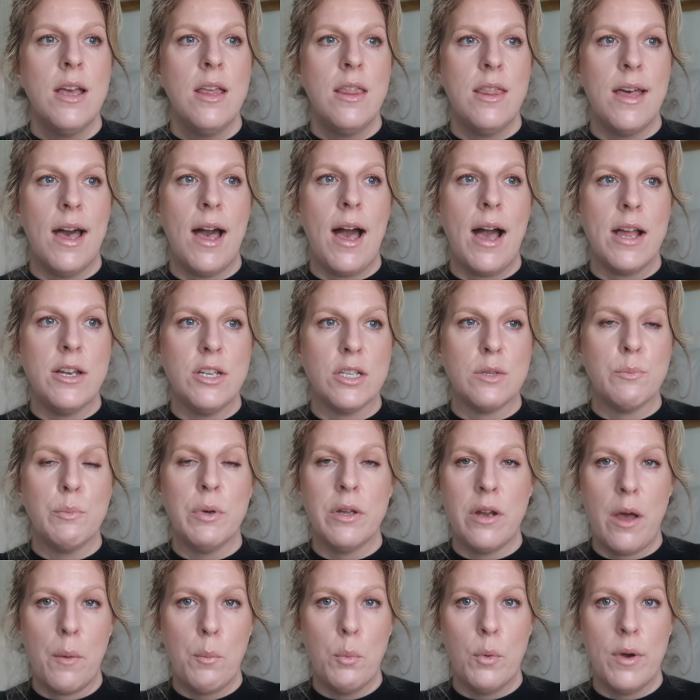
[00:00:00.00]
that I just
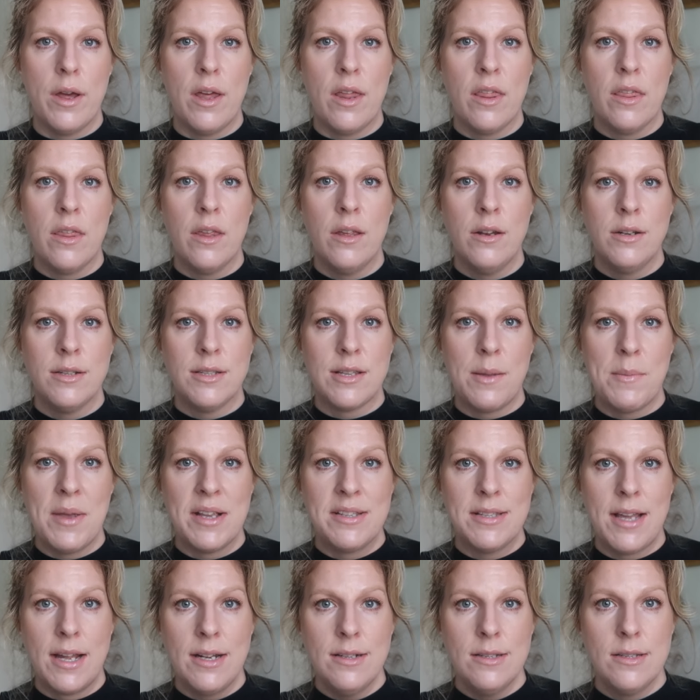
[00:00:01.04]
put up with. Does that make
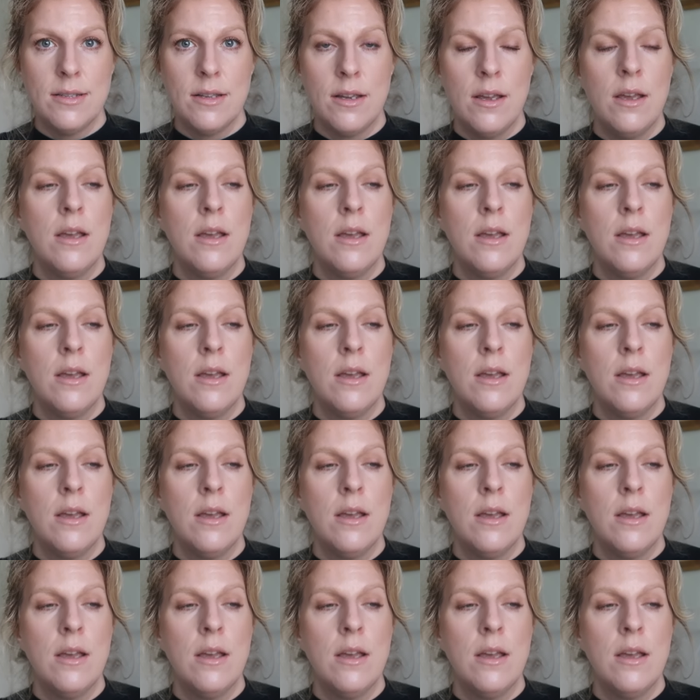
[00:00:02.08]
sense?